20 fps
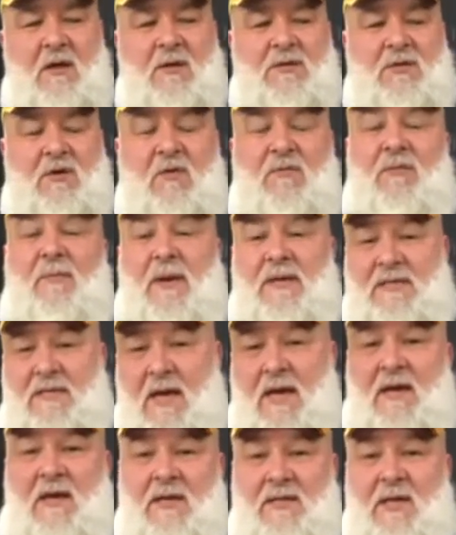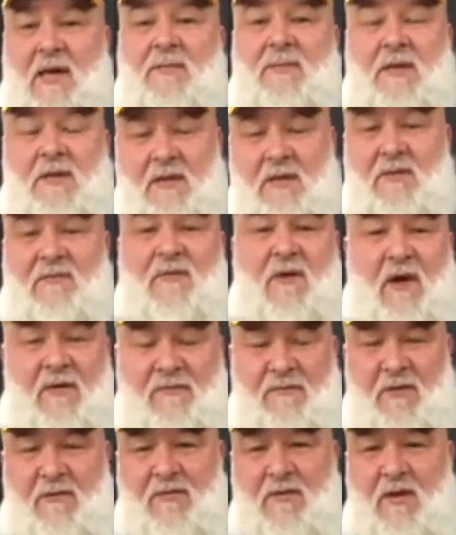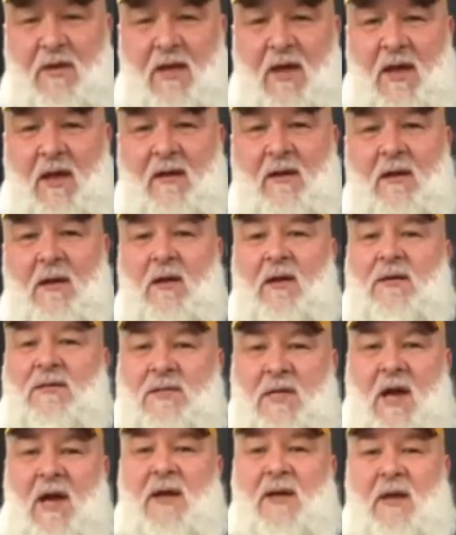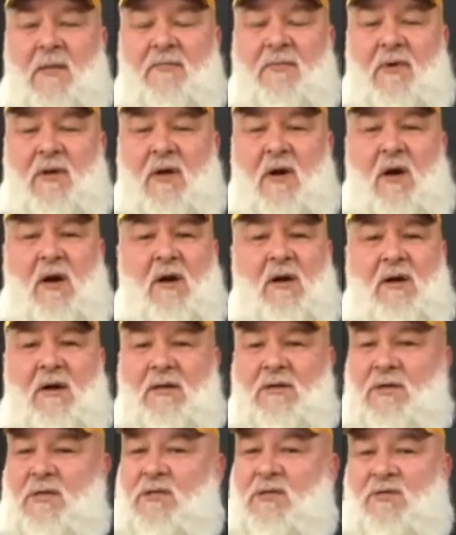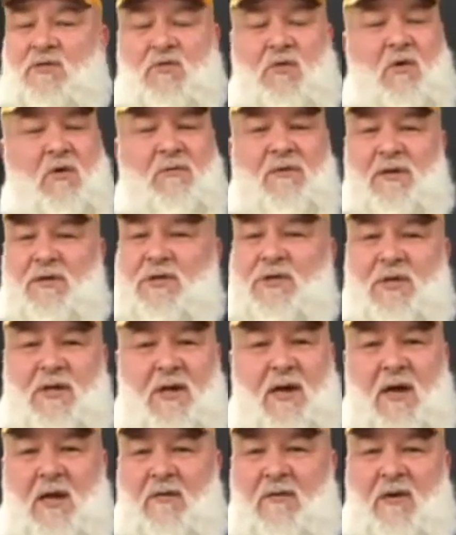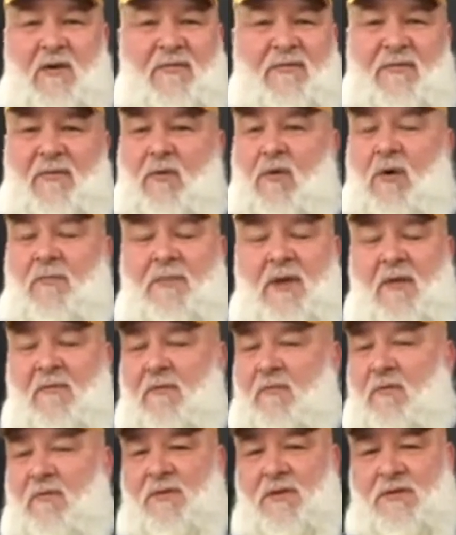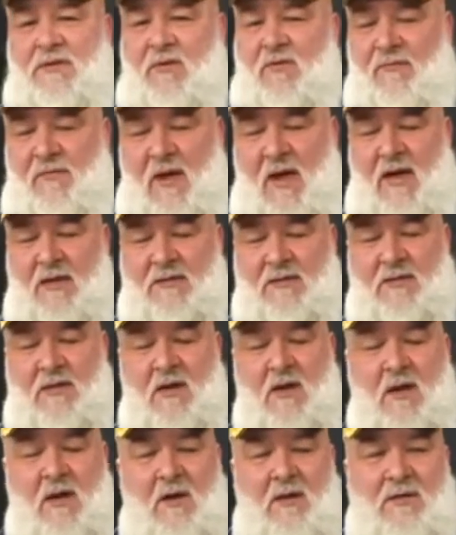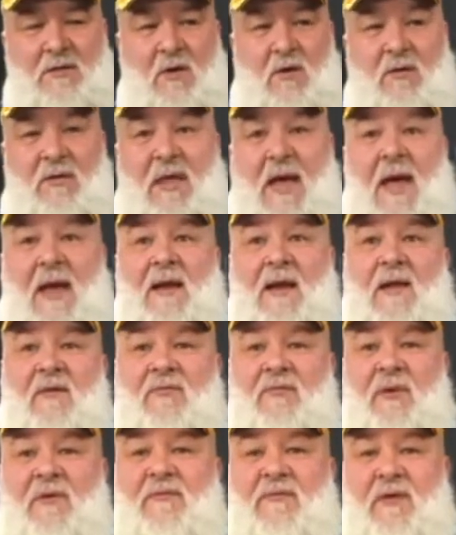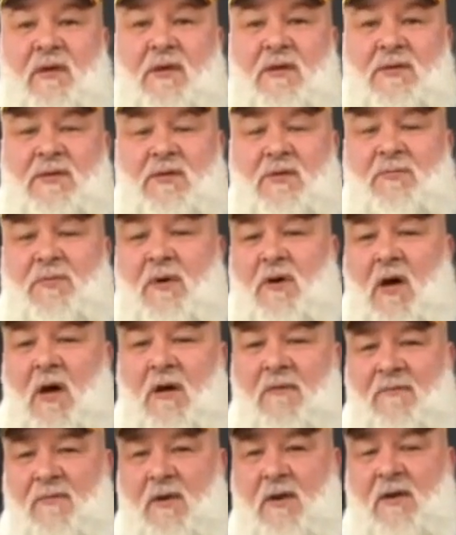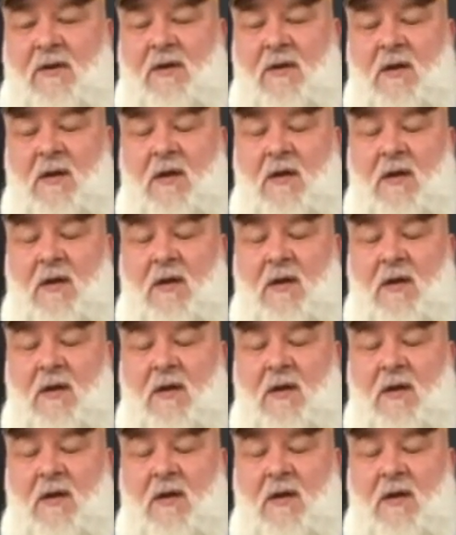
So for my second attempt, I did the 550 again, tightened up really hard and just drove the shit out of it. It flew up, never moved it so fast. So that left me feeling super confident.